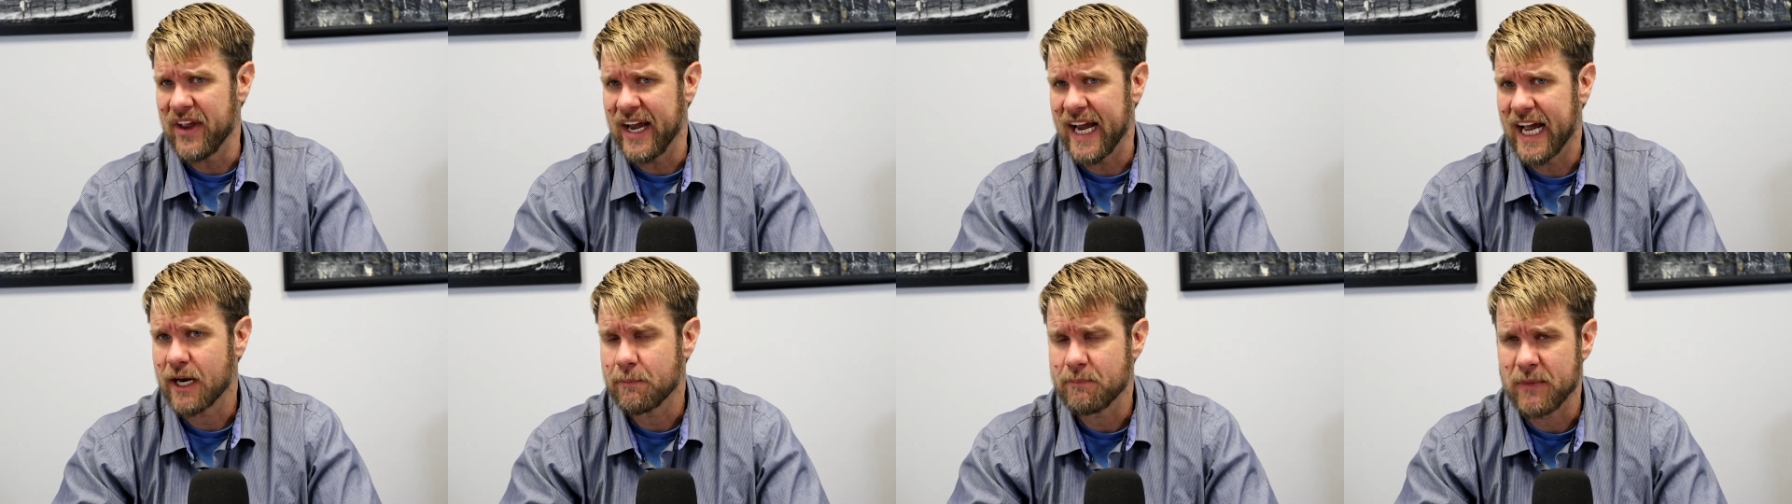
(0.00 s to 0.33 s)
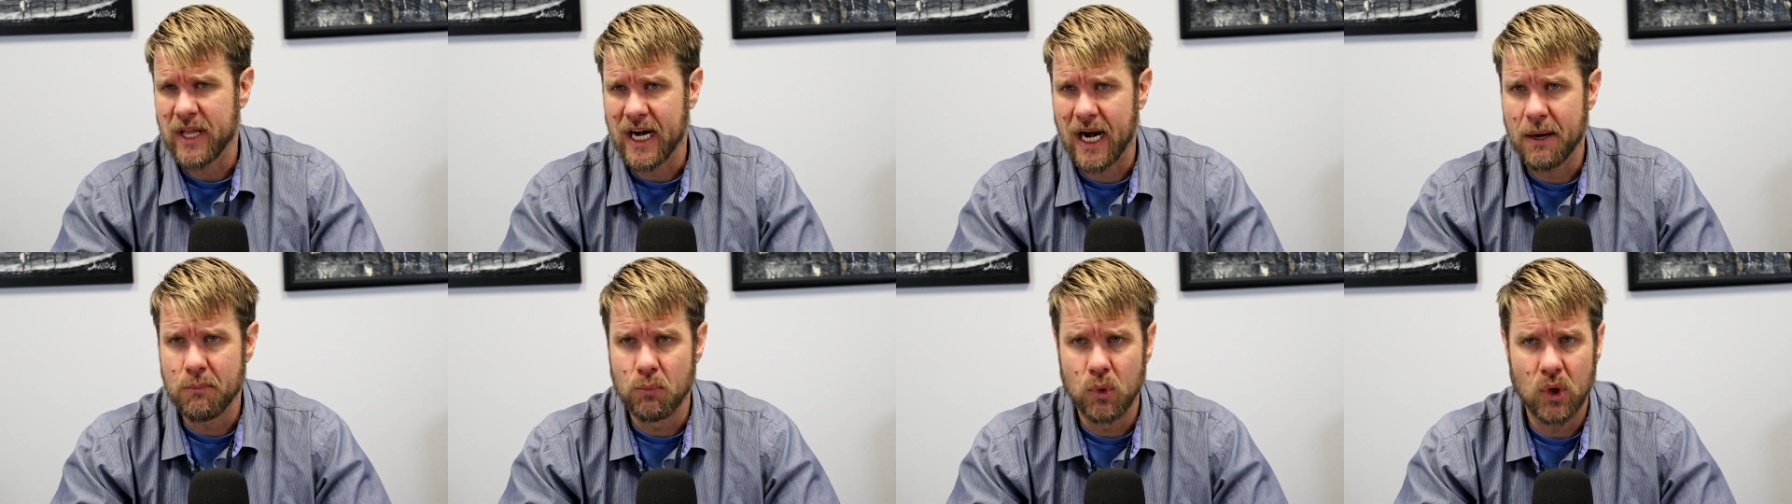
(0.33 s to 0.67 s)
that,
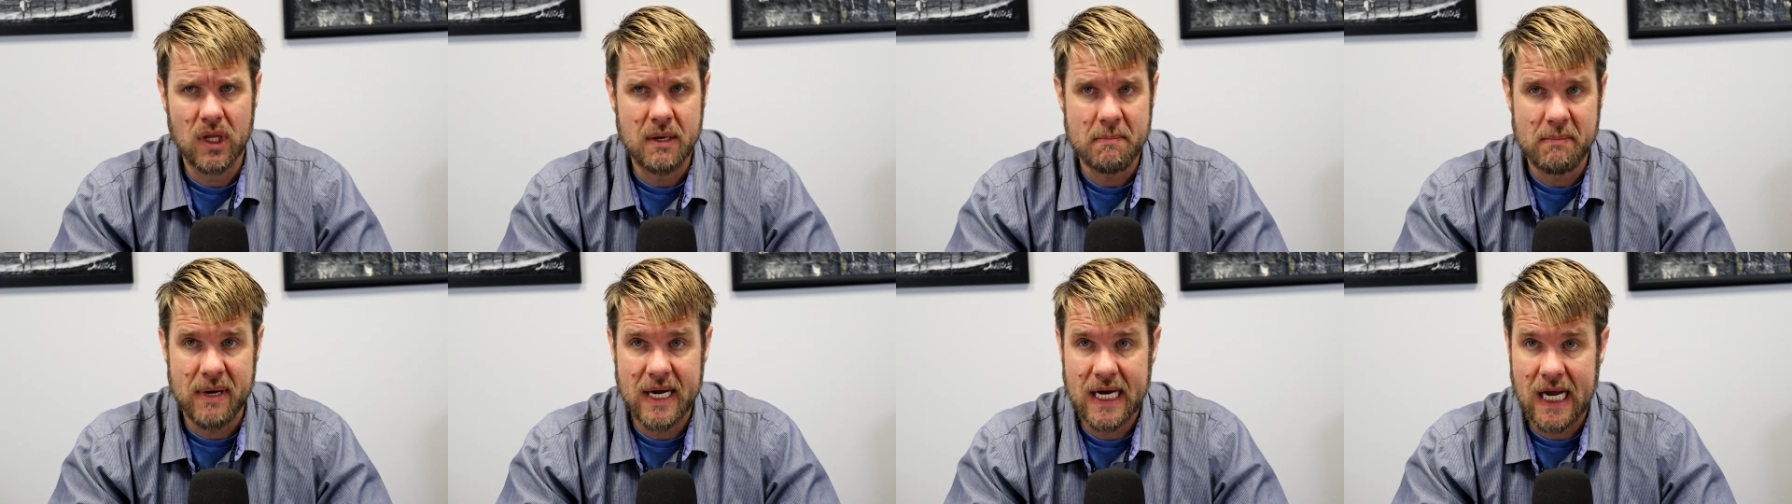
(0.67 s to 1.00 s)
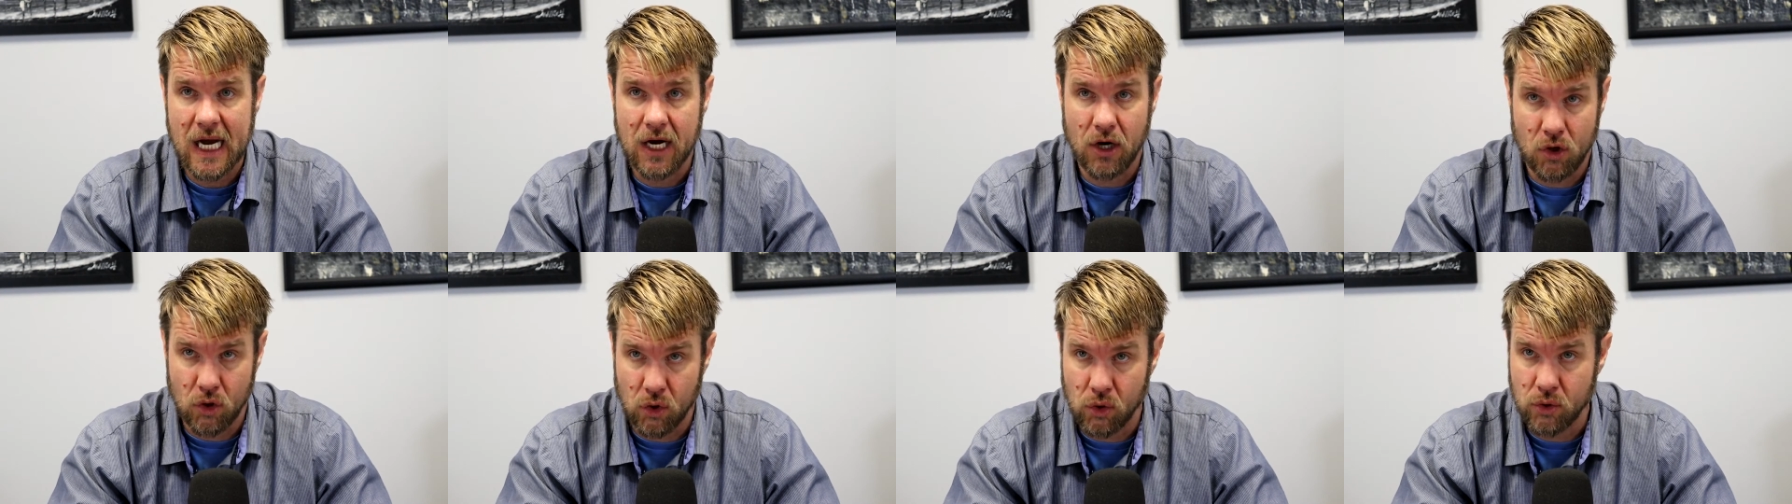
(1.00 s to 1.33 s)
and I'm really big
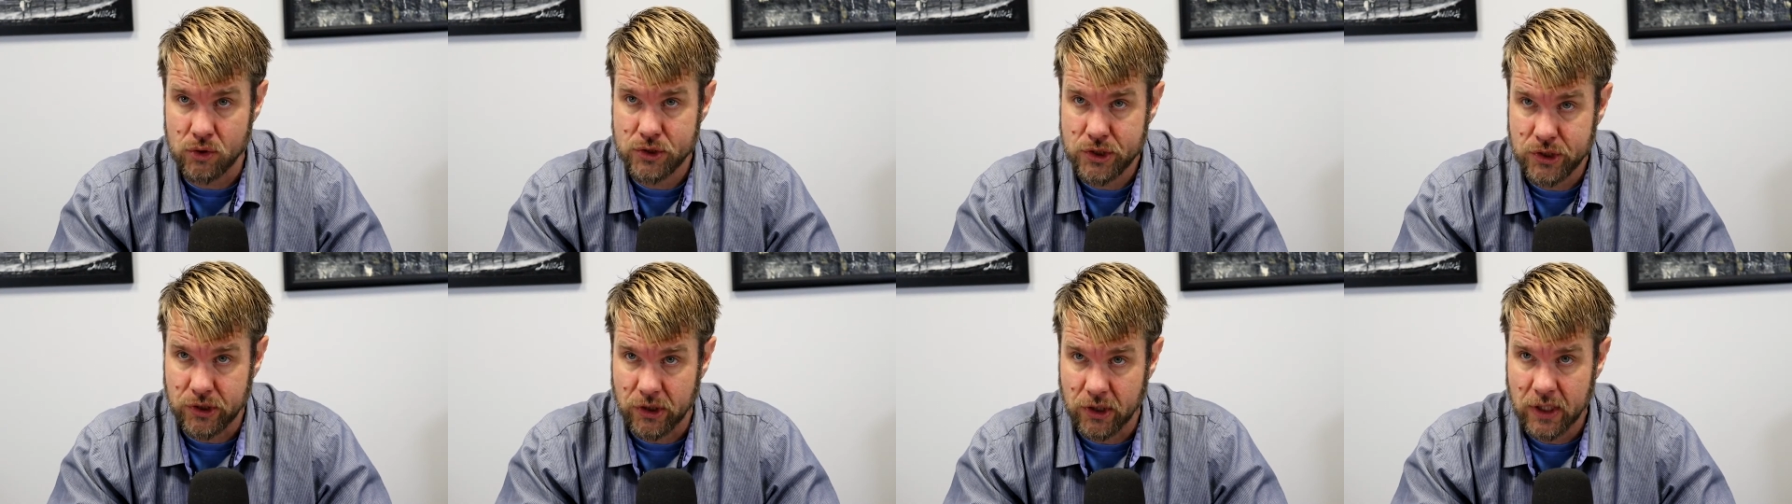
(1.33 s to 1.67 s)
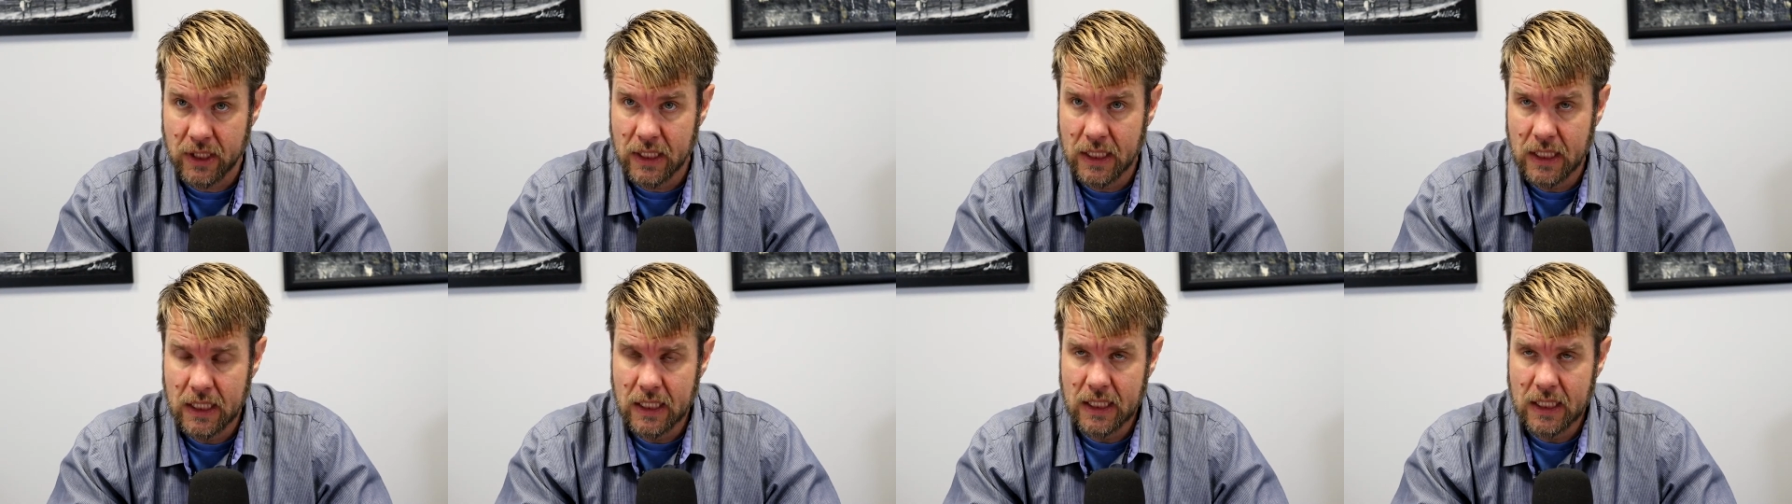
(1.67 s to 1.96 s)
on culture.